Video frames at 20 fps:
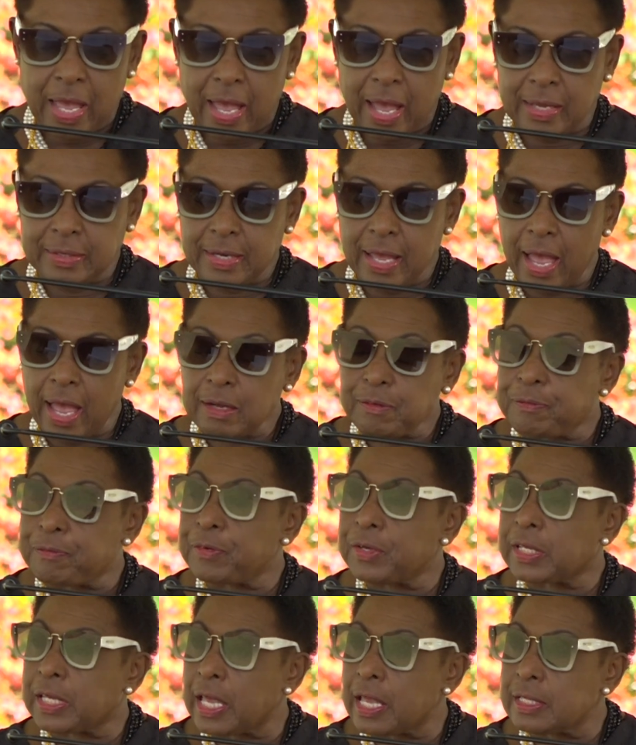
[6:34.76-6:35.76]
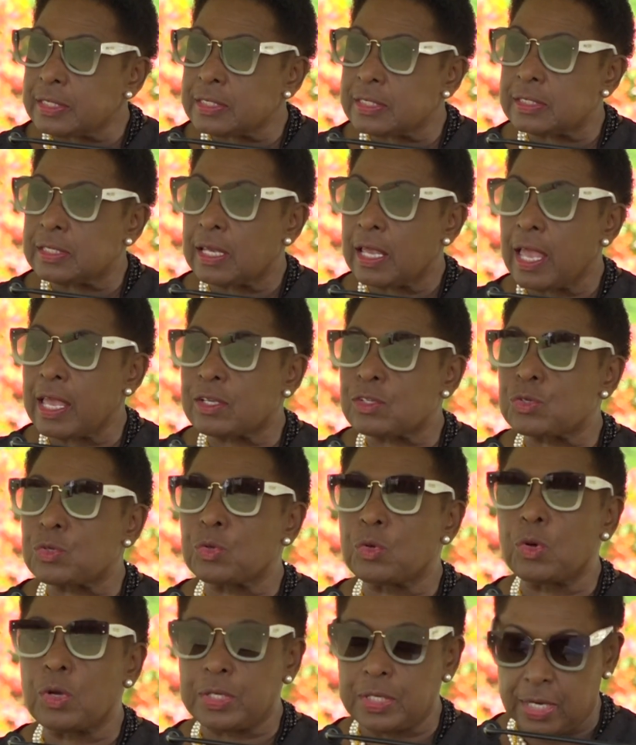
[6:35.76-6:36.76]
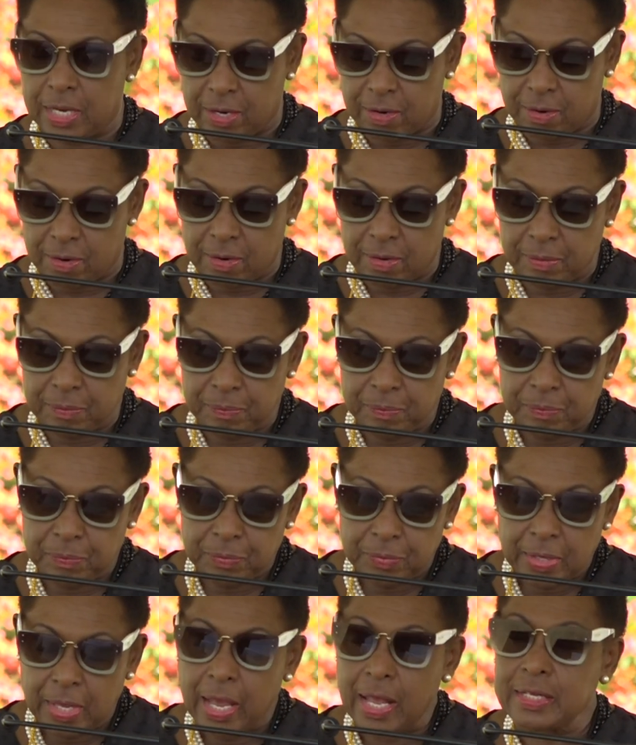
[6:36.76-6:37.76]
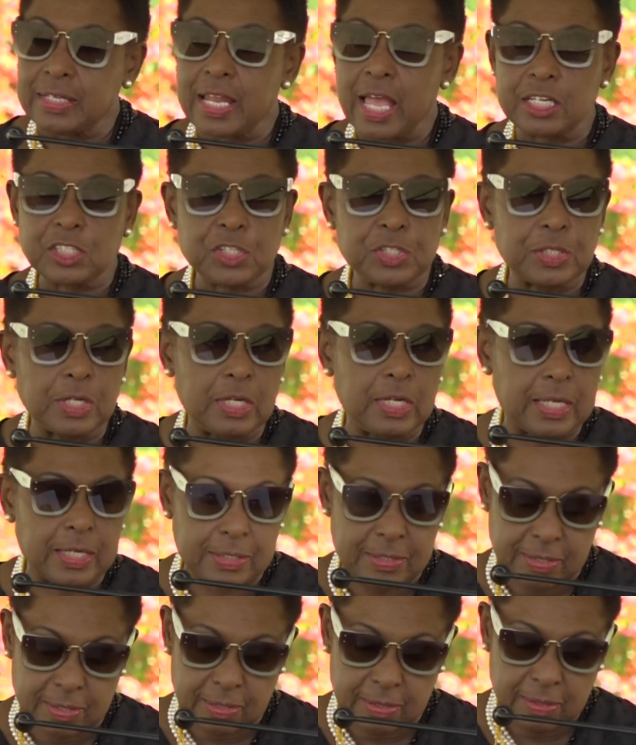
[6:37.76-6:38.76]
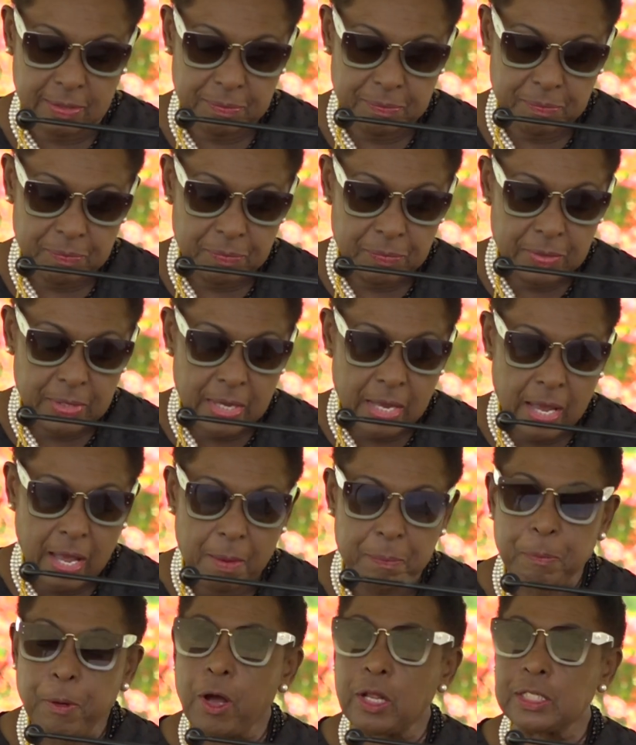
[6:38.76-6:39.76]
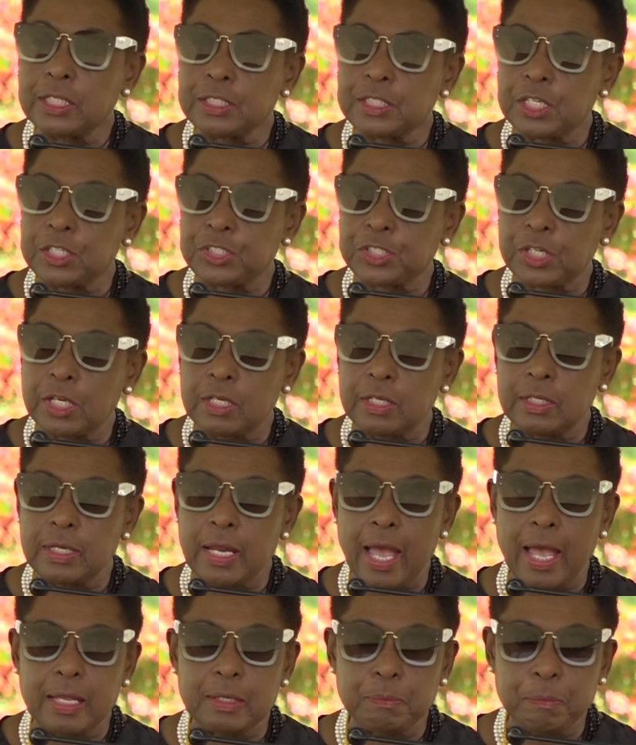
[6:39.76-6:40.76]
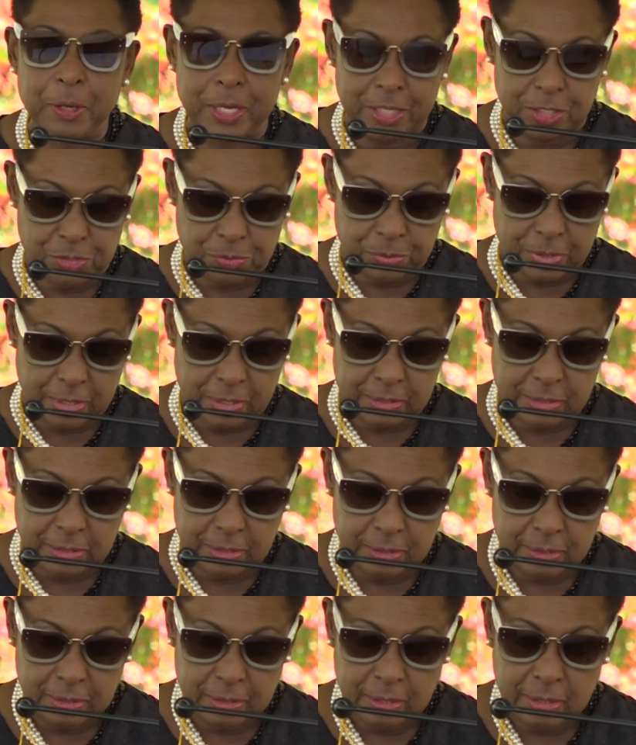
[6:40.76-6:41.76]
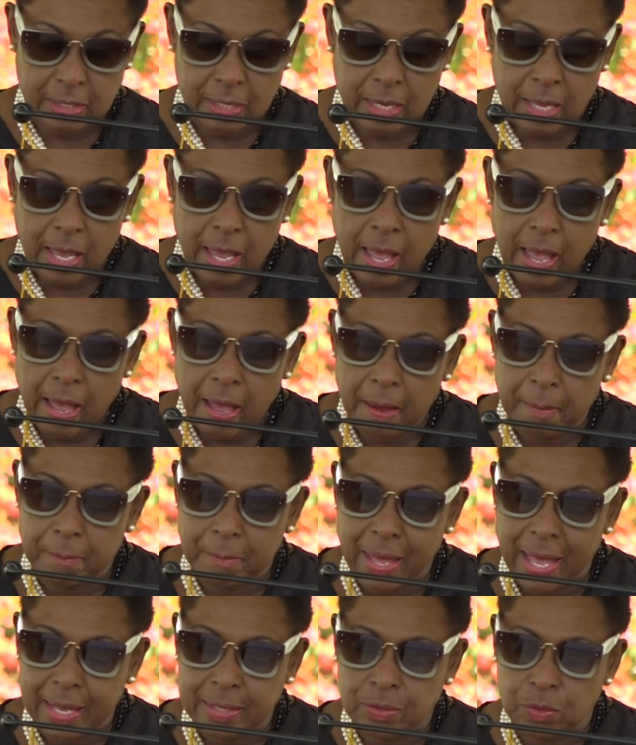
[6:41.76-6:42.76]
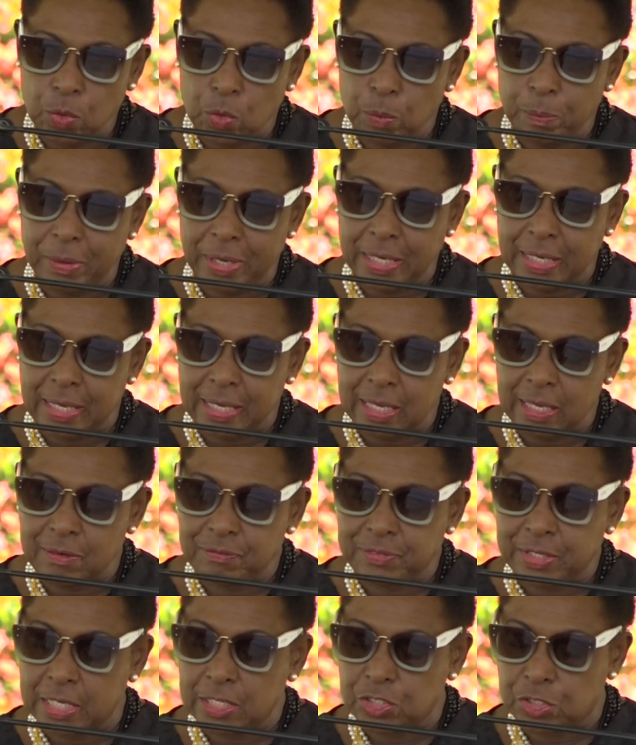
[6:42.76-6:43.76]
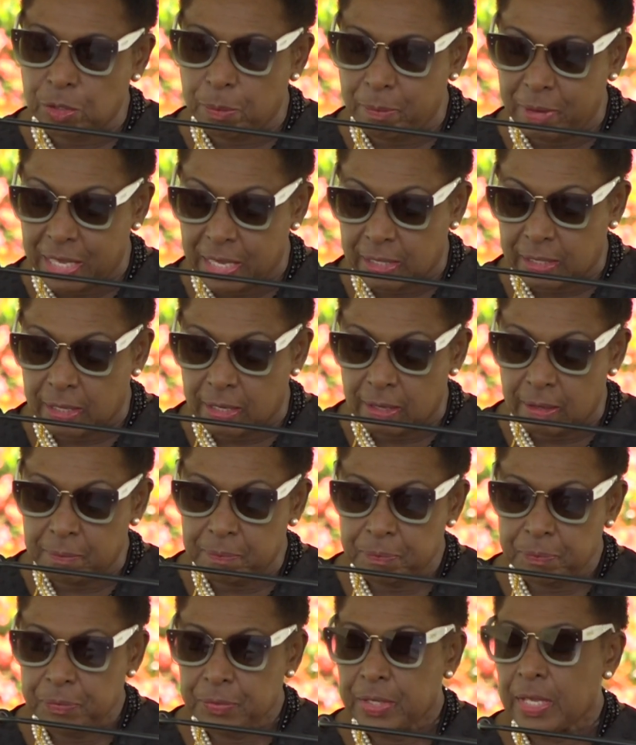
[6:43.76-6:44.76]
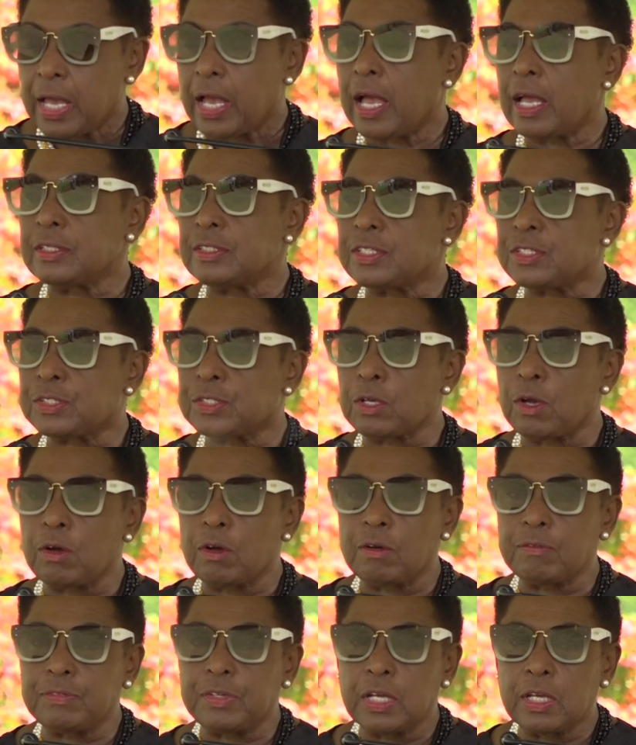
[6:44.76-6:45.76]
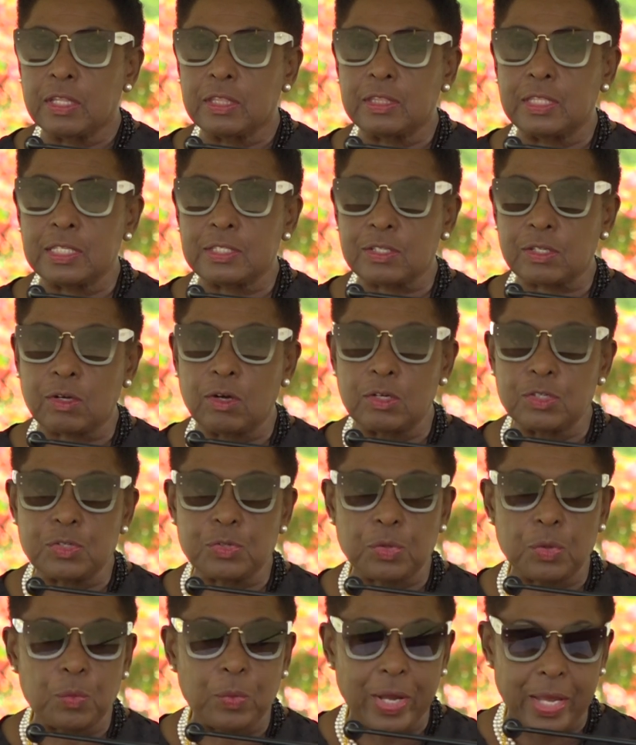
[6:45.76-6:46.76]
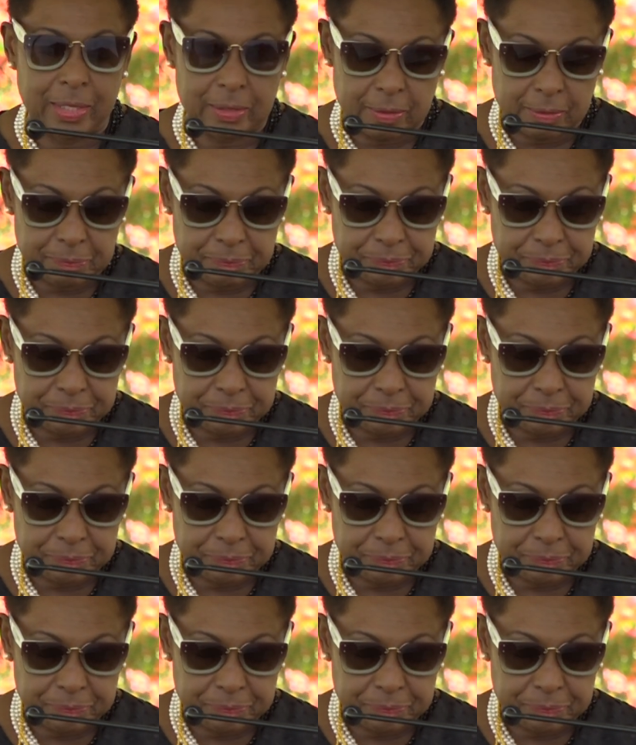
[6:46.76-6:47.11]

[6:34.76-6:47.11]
An advocate extraordinaire, a nationalist, a politician and patriot, a man who believed in Jamaica and served this country well.